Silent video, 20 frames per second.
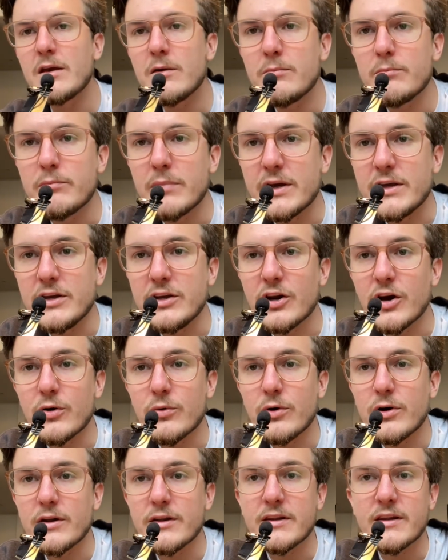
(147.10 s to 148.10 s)
But you know
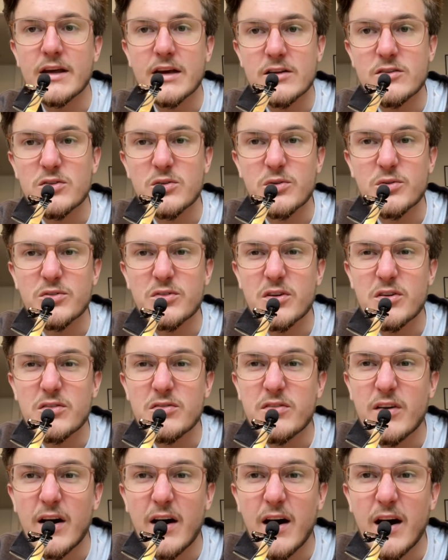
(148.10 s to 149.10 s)
what? That's also
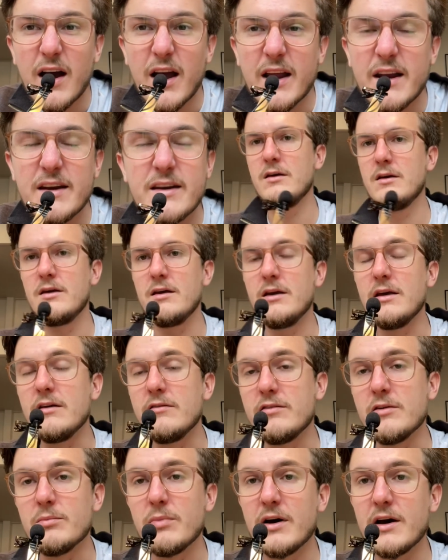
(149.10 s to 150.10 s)
fine. If
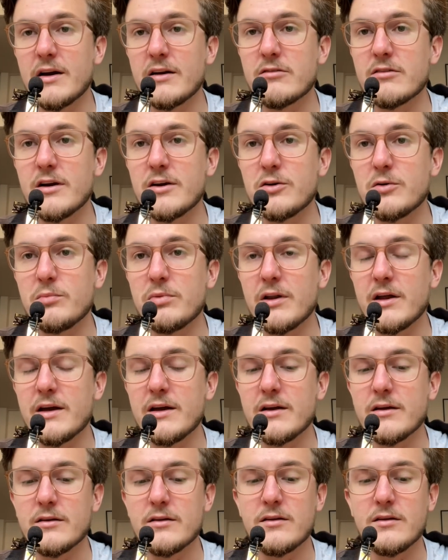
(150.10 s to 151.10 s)
you're buying a record
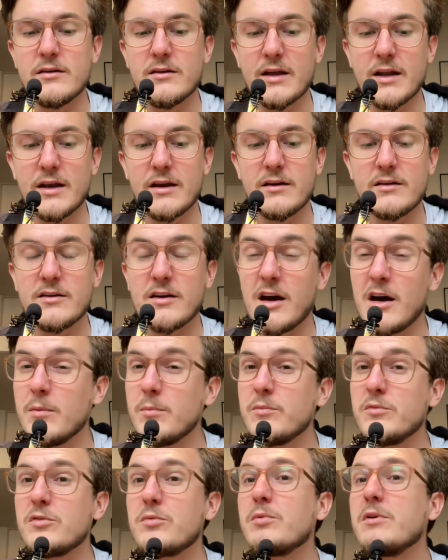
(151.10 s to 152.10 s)
player that
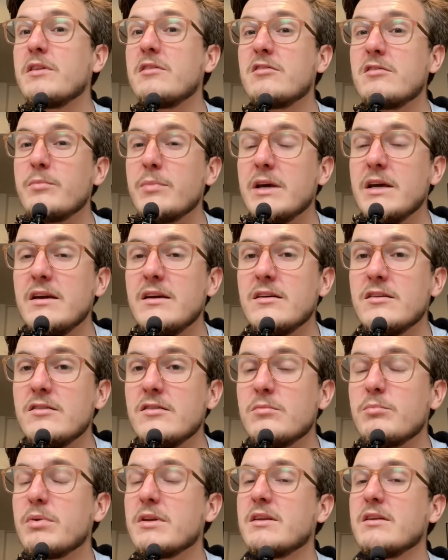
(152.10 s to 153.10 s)
comes with speakers,
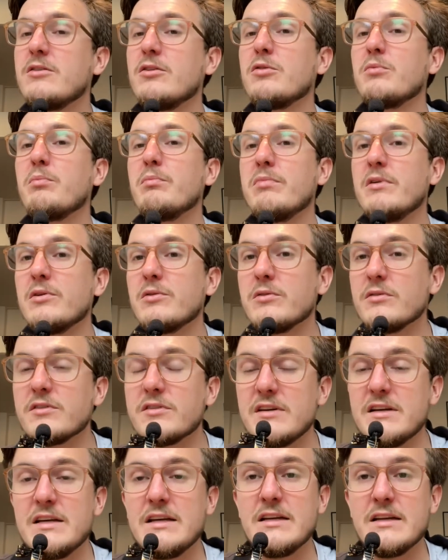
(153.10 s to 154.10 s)
but they're not built
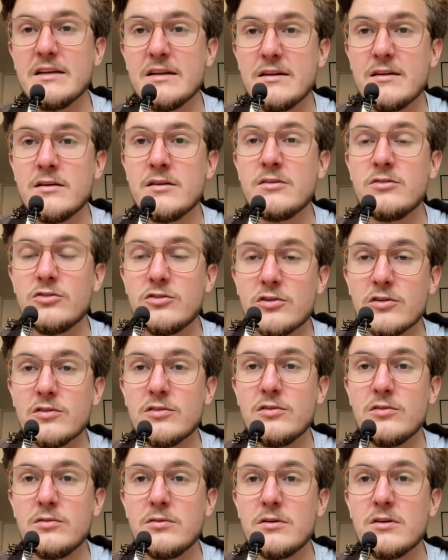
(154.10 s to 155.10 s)

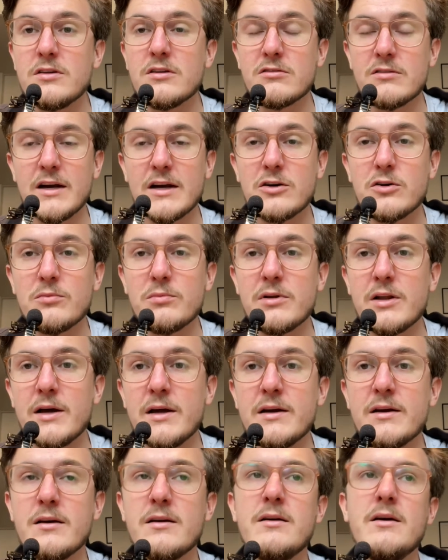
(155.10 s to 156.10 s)
into the record
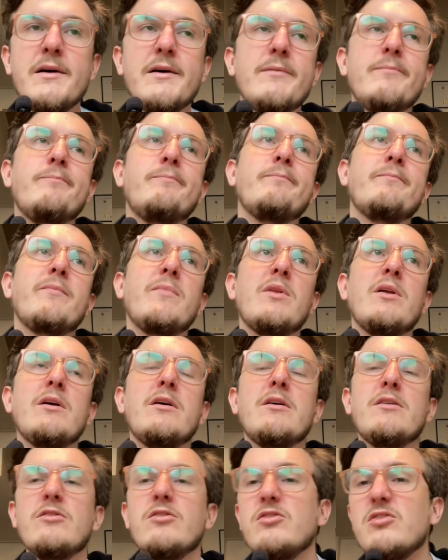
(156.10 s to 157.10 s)
player,
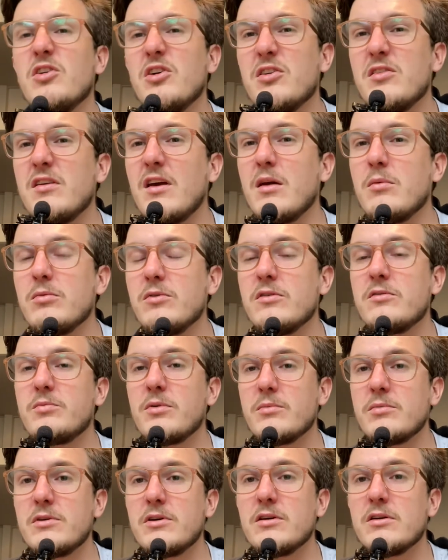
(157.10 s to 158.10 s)
the turntable is
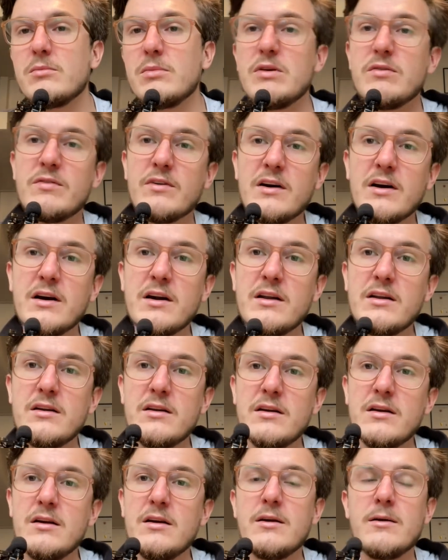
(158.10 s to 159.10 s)
probably going to be fine.
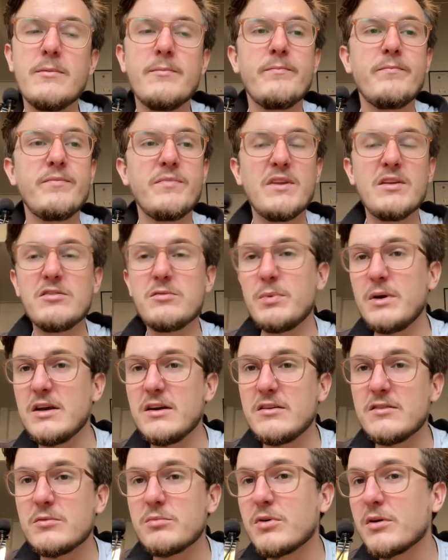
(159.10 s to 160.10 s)
The
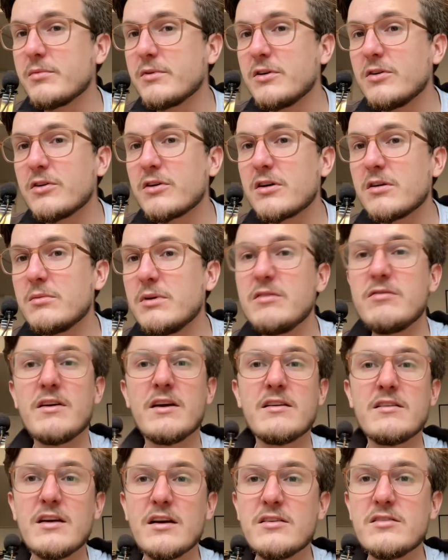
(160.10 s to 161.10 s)
speakers are probably not going to be
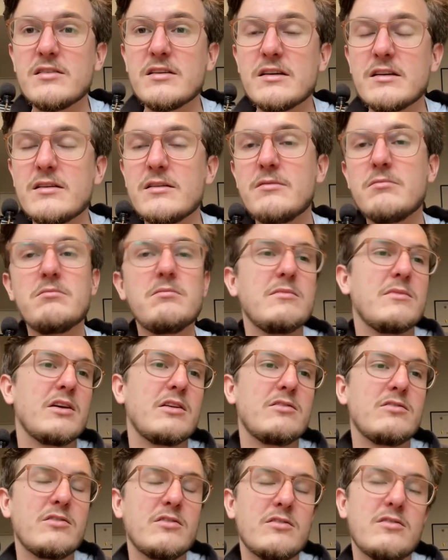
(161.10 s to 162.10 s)
fantastic. That's
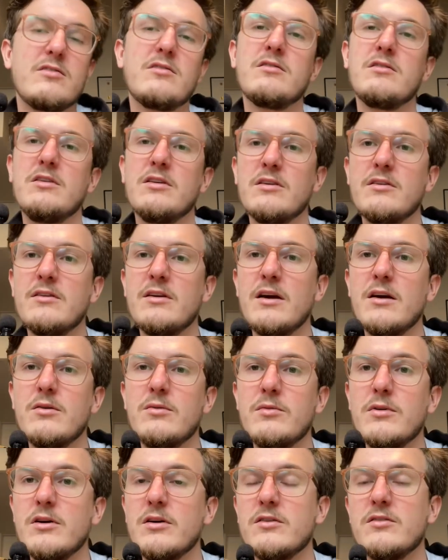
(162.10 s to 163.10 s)
just, you know, how it
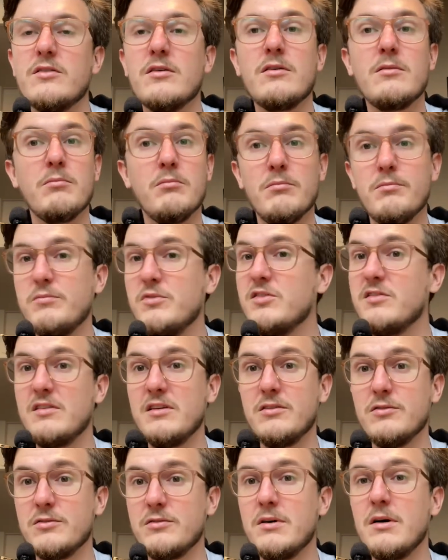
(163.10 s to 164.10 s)
works.
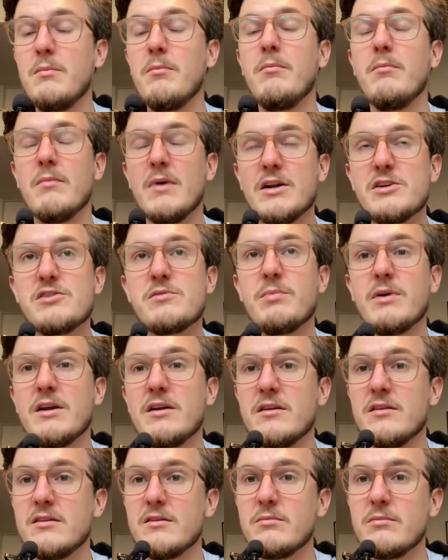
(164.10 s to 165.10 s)
Still, much better
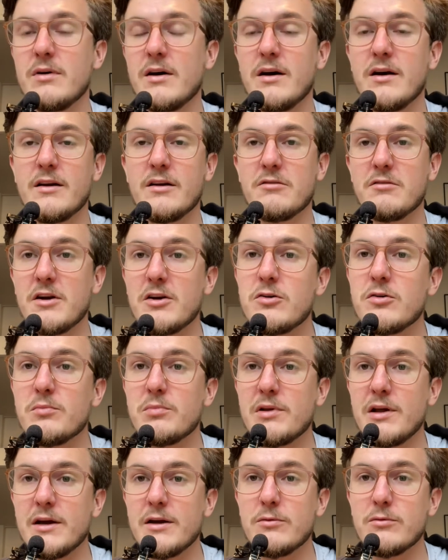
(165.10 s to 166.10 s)
than buying a record
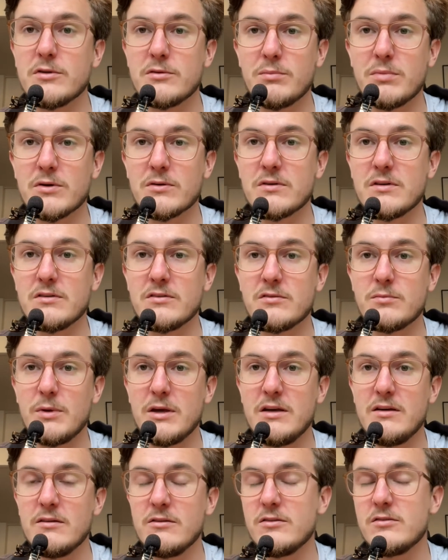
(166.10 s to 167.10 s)
player with built-in
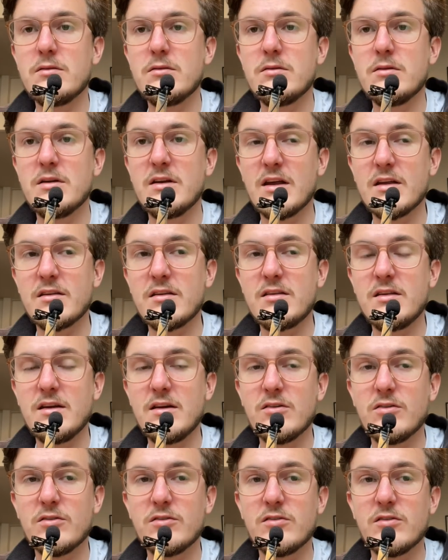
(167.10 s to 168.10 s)
speakers. Another thing
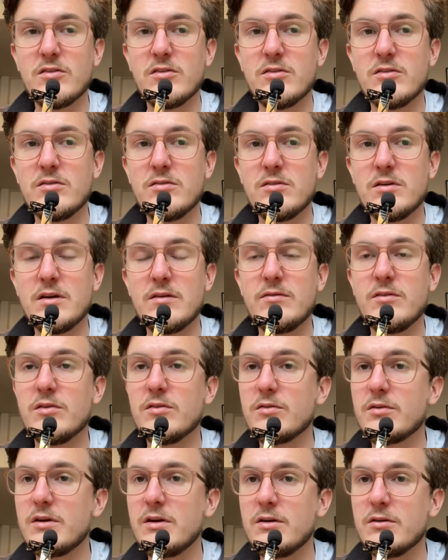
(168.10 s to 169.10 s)
not to do, if you're
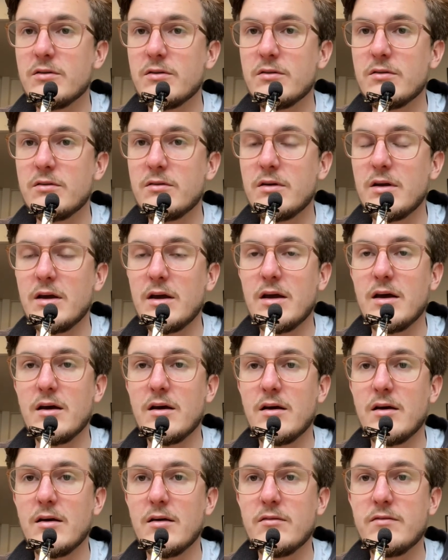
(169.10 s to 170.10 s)
looking on
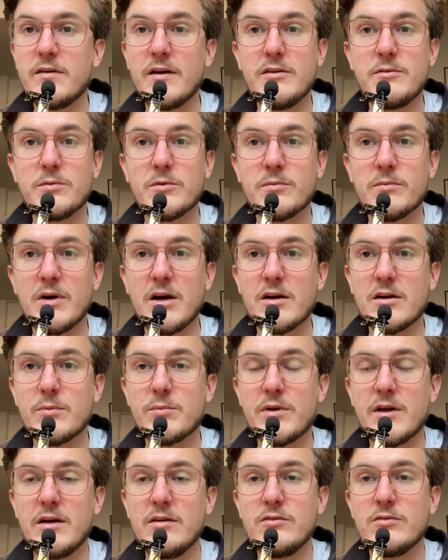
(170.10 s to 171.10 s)
Facebook
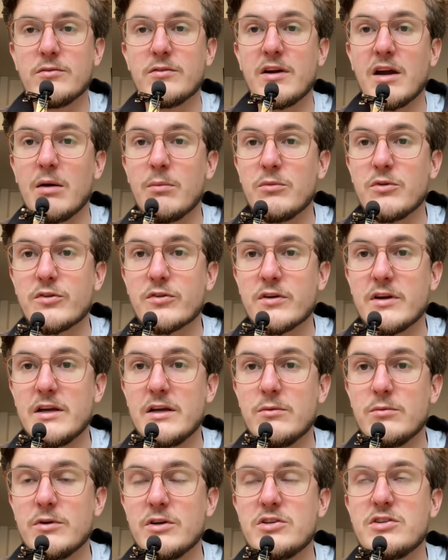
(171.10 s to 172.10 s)
Marketplace or Gumtree,
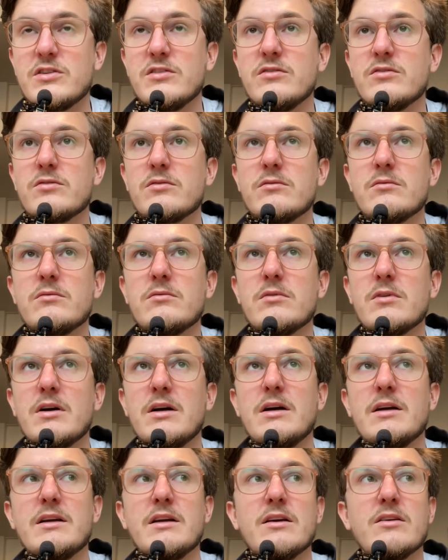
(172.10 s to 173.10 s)
which is,
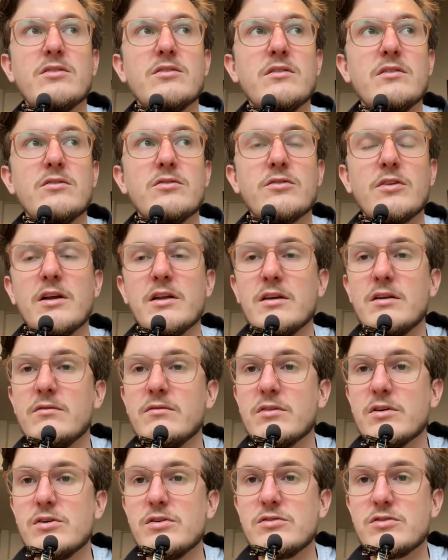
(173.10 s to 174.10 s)
I guess, the Australian
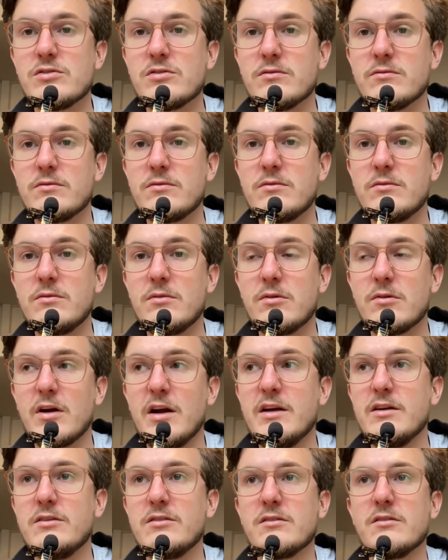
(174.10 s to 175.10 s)
version of
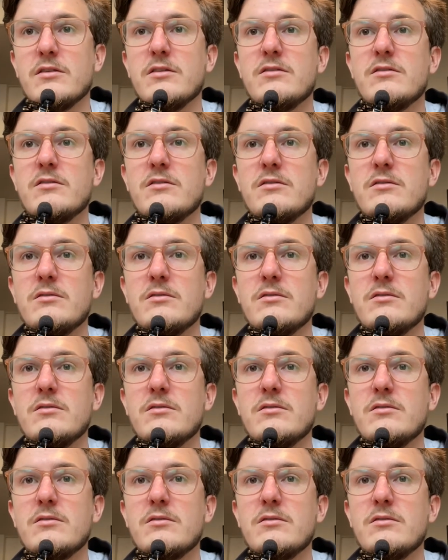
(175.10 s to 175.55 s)
Craigslist,